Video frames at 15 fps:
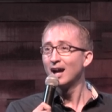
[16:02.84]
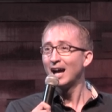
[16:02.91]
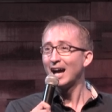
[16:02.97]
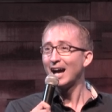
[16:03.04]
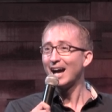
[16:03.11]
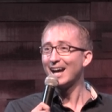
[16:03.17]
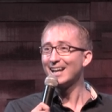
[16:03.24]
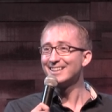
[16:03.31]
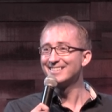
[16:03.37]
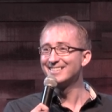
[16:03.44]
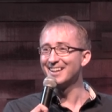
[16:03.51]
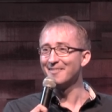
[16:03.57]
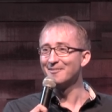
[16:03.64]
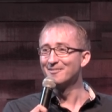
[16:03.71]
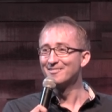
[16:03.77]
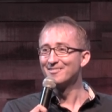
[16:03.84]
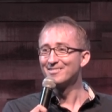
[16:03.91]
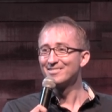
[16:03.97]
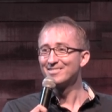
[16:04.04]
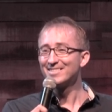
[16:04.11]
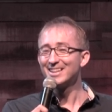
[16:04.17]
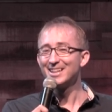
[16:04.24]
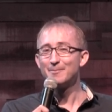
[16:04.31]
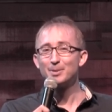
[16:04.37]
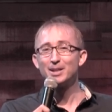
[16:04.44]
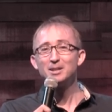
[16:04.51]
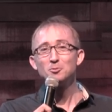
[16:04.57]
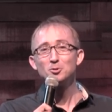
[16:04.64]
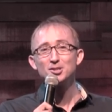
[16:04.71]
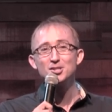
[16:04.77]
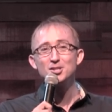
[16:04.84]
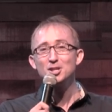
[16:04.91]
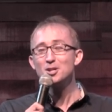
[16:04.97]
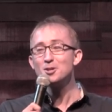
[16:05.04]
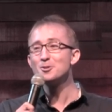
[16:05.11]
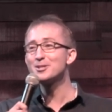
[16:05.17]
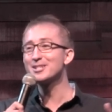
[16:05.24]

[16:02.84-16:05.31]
And but he was new to